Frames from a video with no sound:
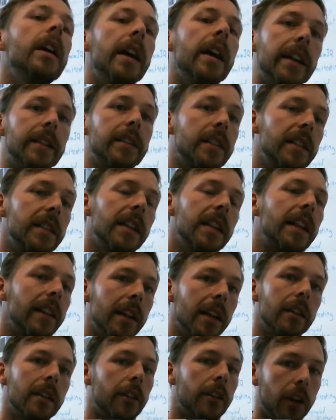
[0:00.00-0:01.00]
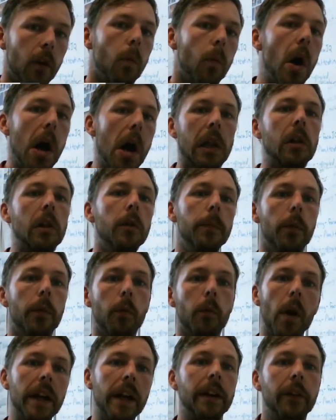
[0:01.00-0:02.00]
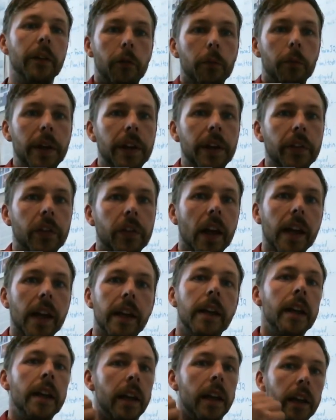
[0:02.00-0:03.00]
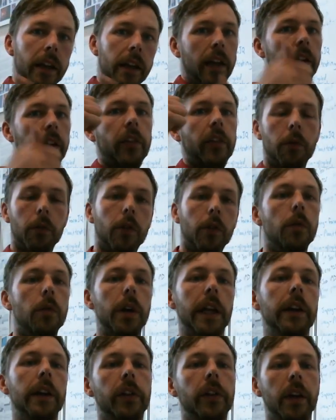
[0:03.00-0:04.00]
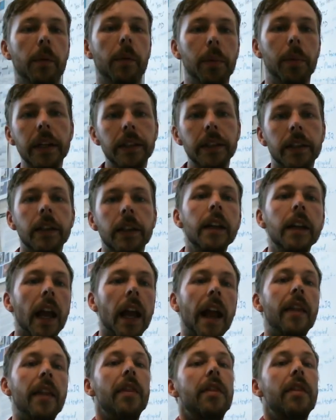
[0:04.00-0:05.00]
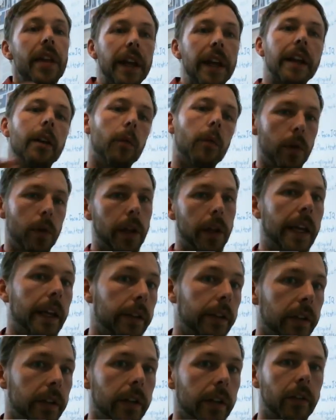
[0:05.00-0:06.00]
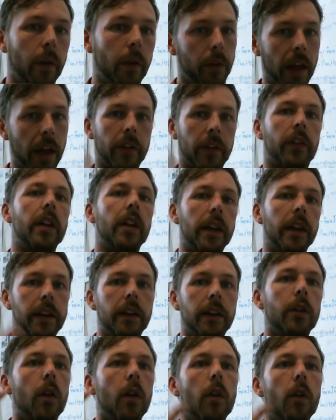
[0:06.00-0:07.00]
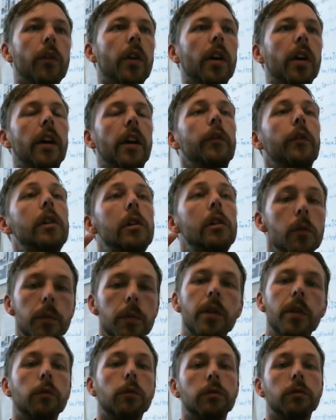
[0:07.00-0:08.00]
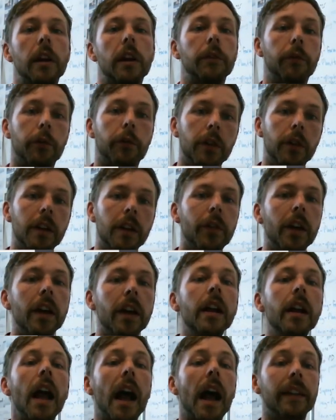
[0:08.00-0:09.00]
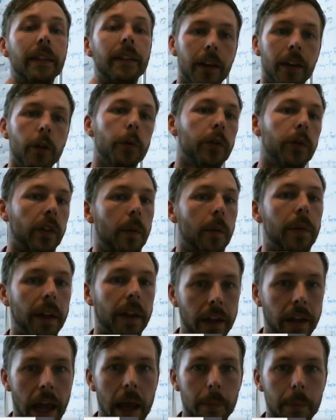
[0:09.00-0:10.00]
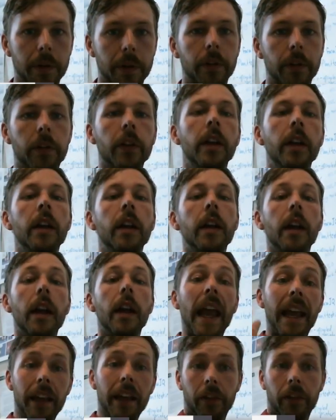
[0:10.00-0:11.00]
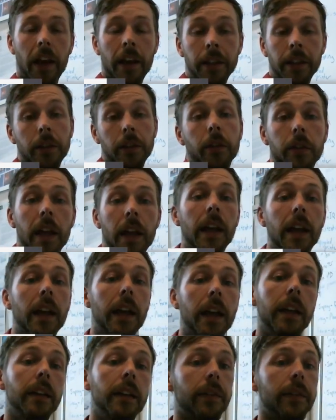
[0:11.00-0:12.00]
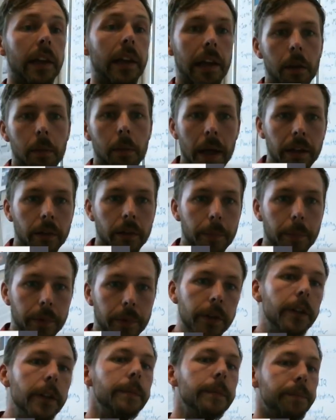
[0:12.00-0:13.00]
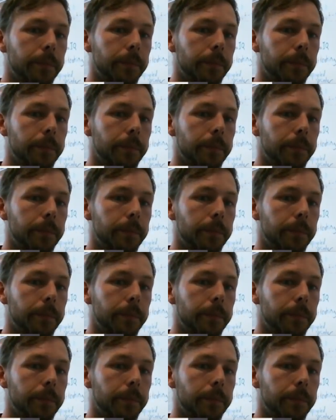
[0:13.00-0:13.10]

It's sitting there in a while loop waiting for me to say, yes, the recording is complete, and then it will exit. So that's the idea of a loop that will run forever until something happens. Here's how you do that in the little man computer.